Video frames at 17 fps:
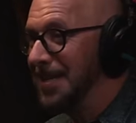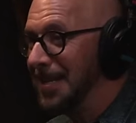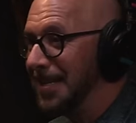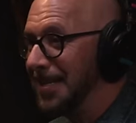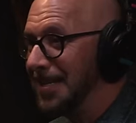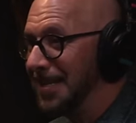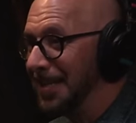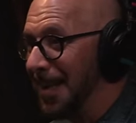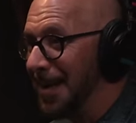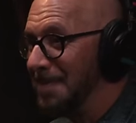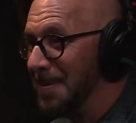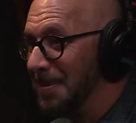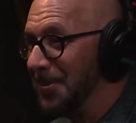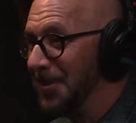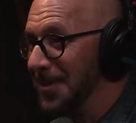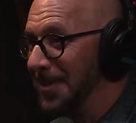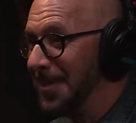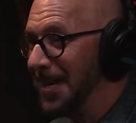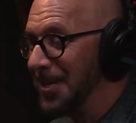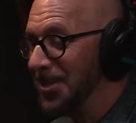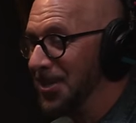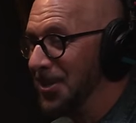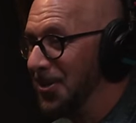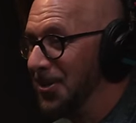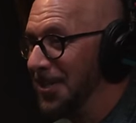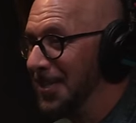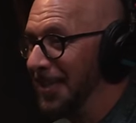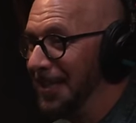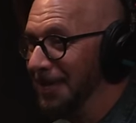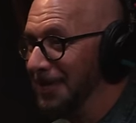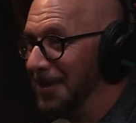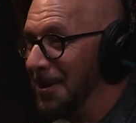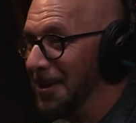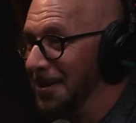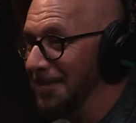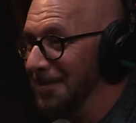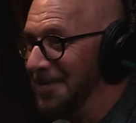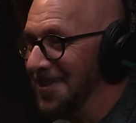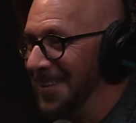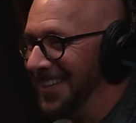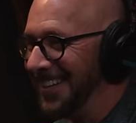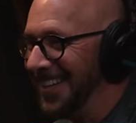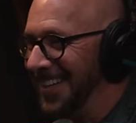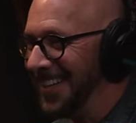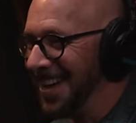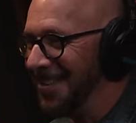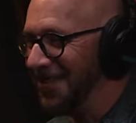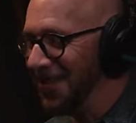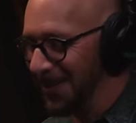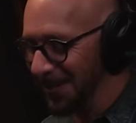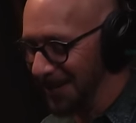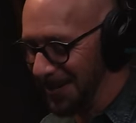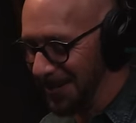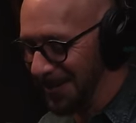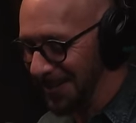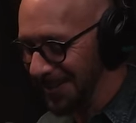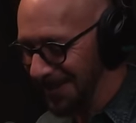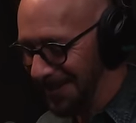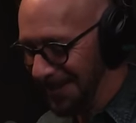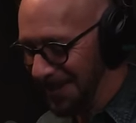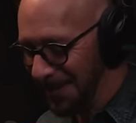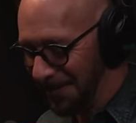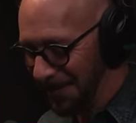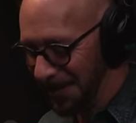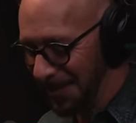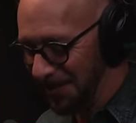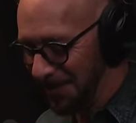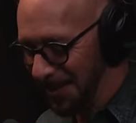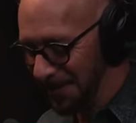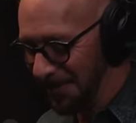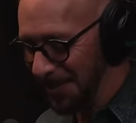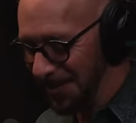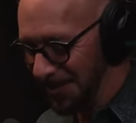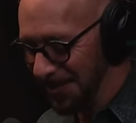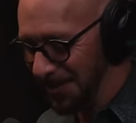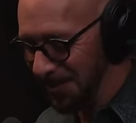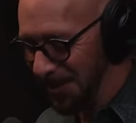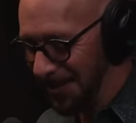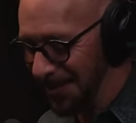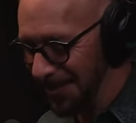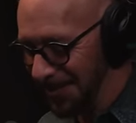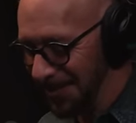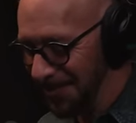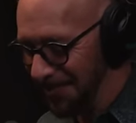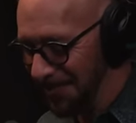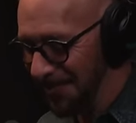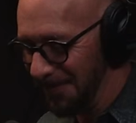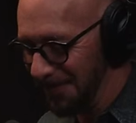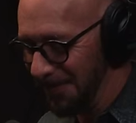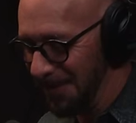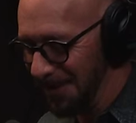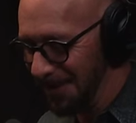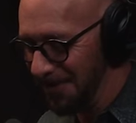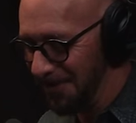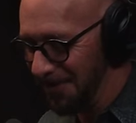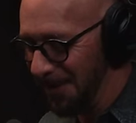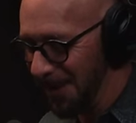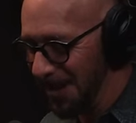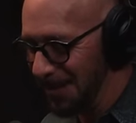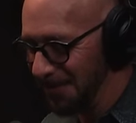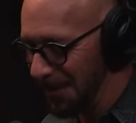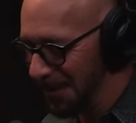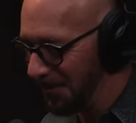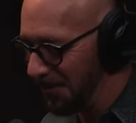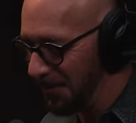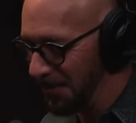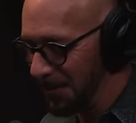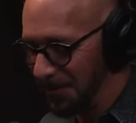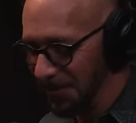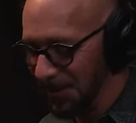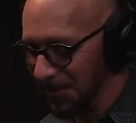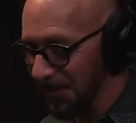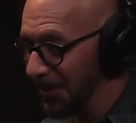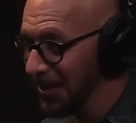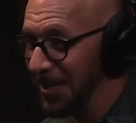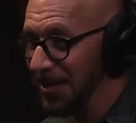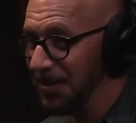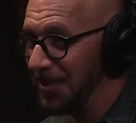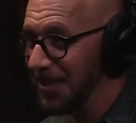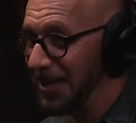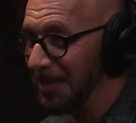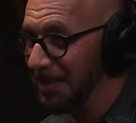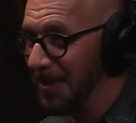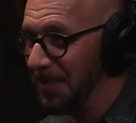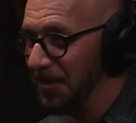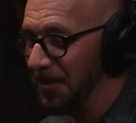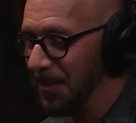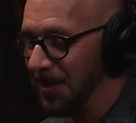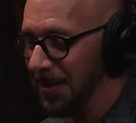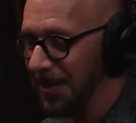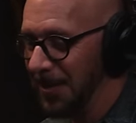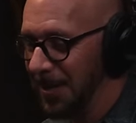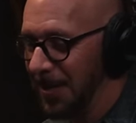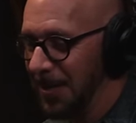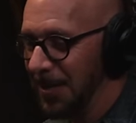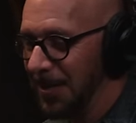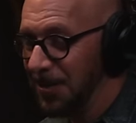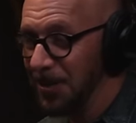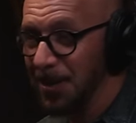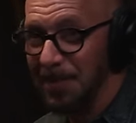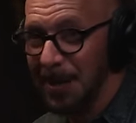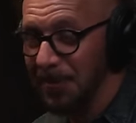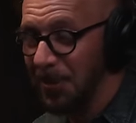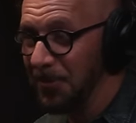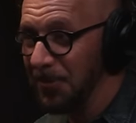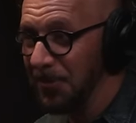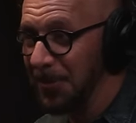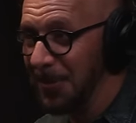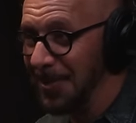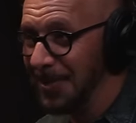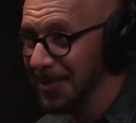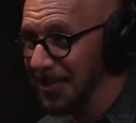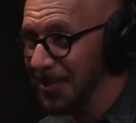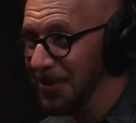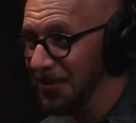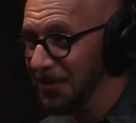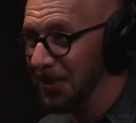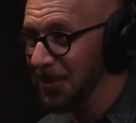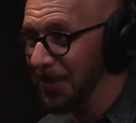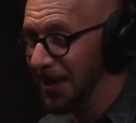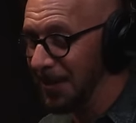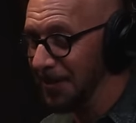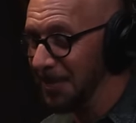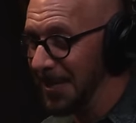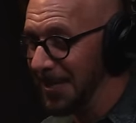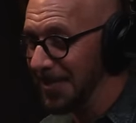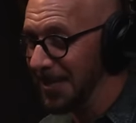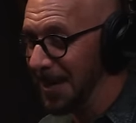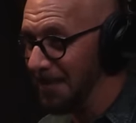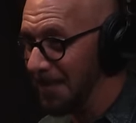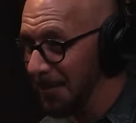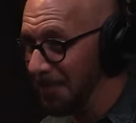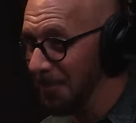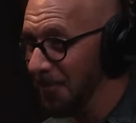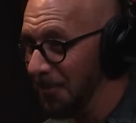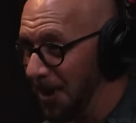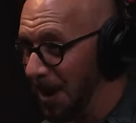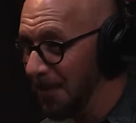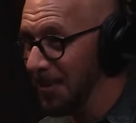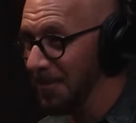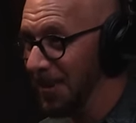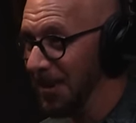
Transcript: didn't. A lot of people did. I just couldn't lift off. like I felt like I felt like whatever it is trying to rise. But everyone, it was very interesting. People would. So the Monroe Institute was founded by this guy Robert